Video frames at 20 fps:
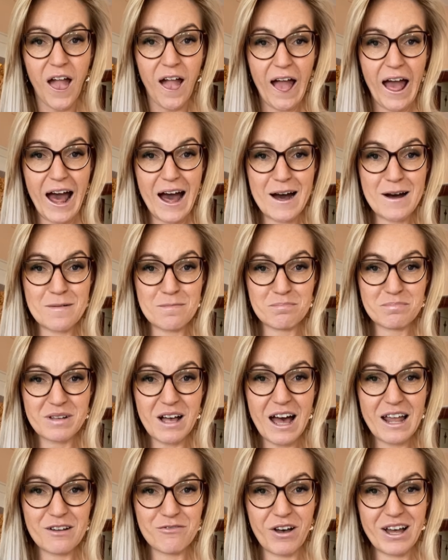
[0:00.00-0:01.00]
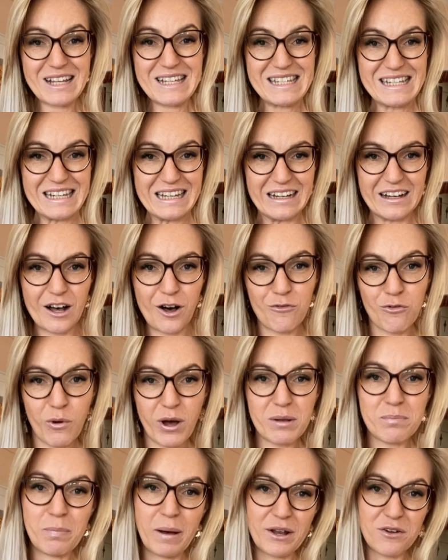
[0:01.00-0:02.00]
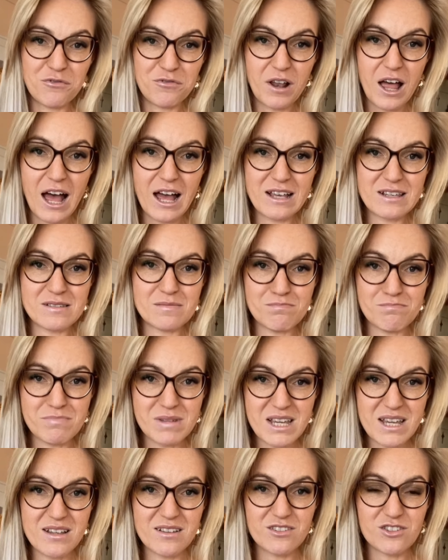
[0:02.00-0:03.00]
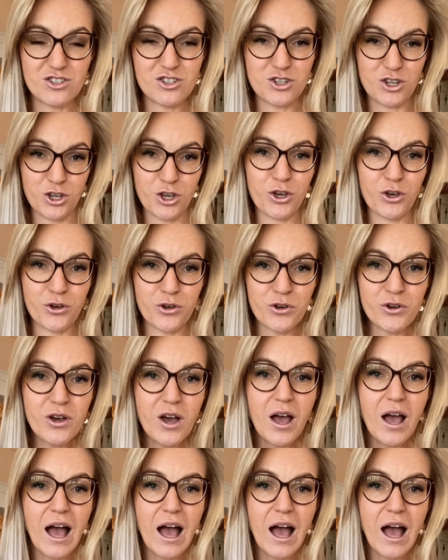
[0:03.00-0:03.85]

kind of idea of what butterflies means to you,